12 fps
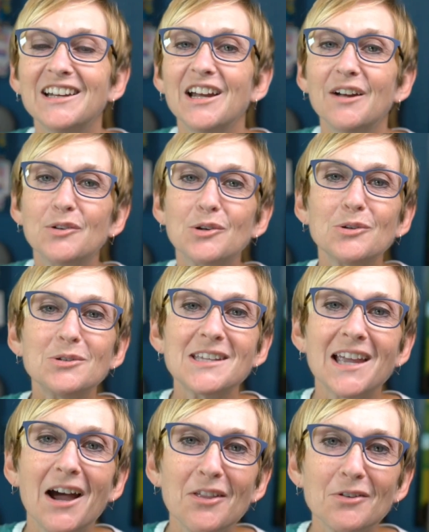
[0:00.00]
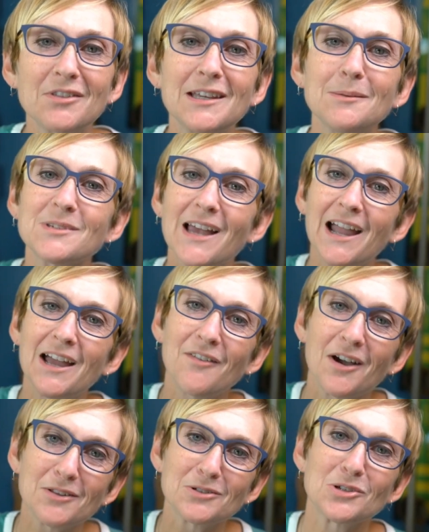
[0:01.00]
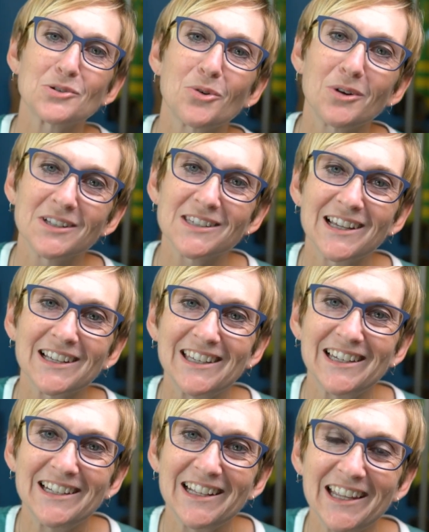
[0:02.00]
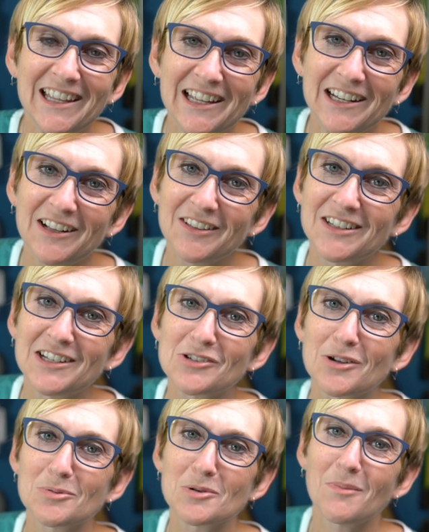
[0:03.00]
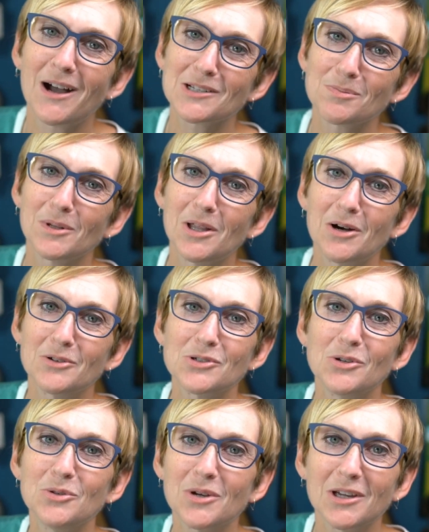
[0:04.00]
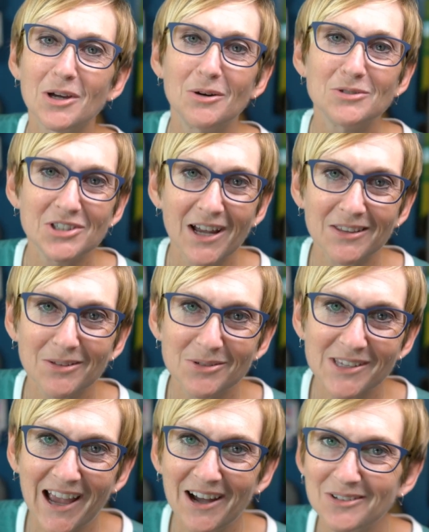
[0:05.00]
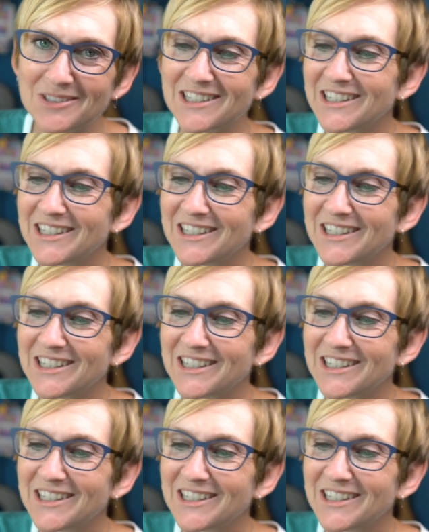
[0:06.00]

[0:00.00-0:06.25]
If you're using other themes, I have other tutorials again in the description box below, so you can go check those out.